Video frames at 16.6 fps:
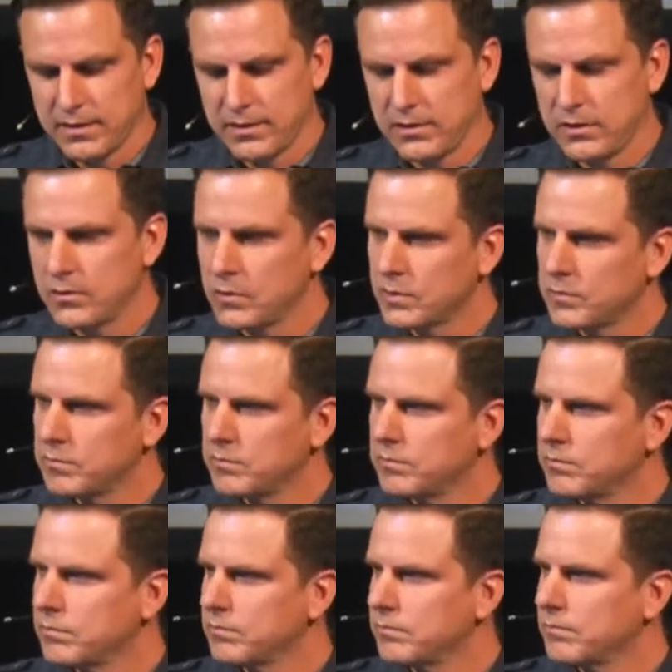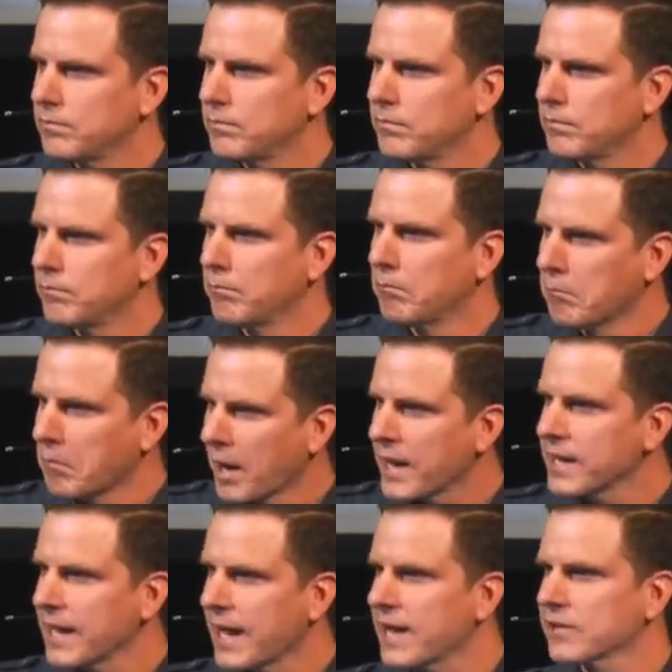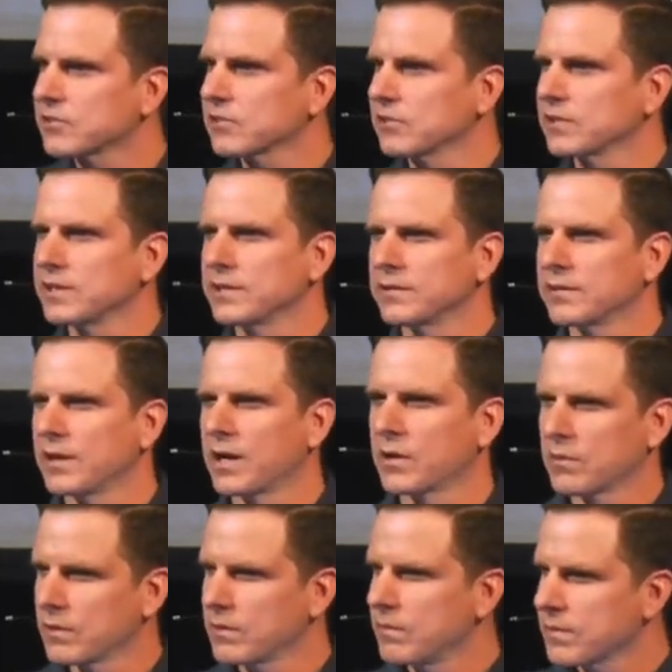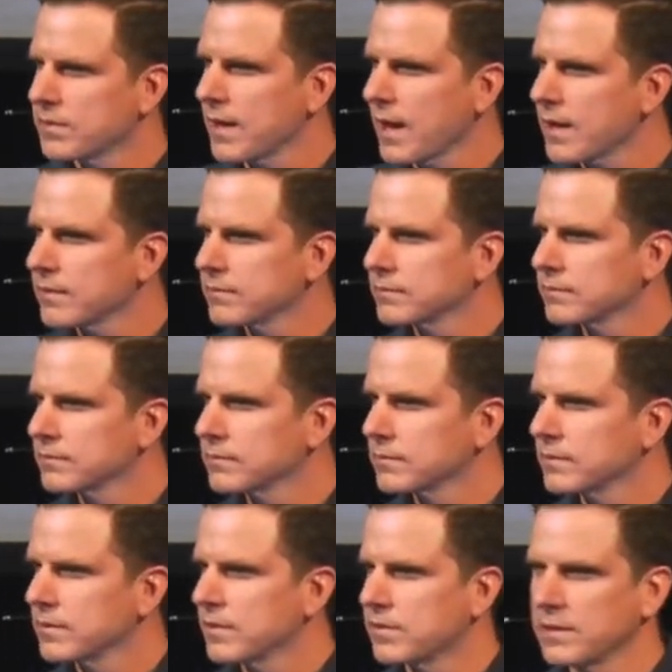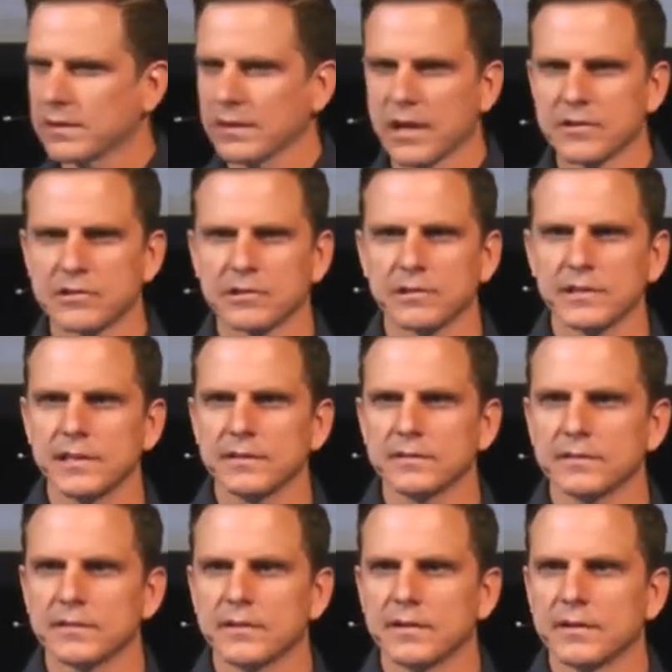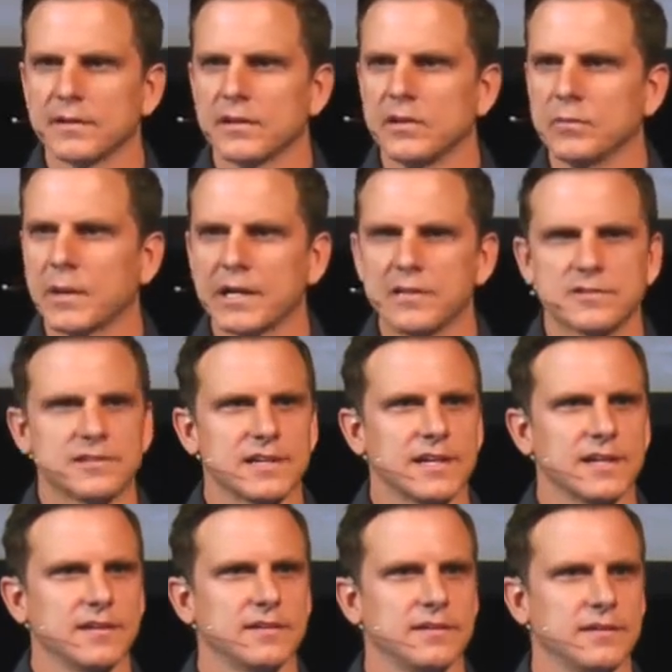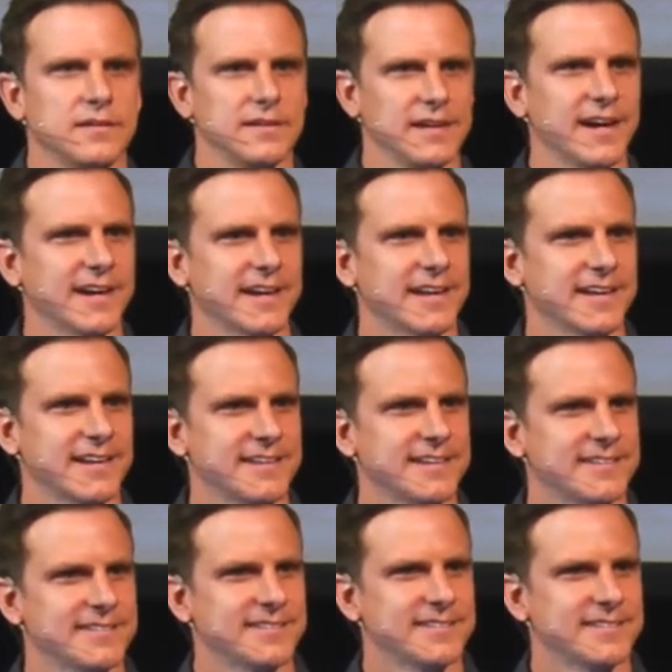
You would, might actually agree with that theologically. You might say, Yeah, I get it.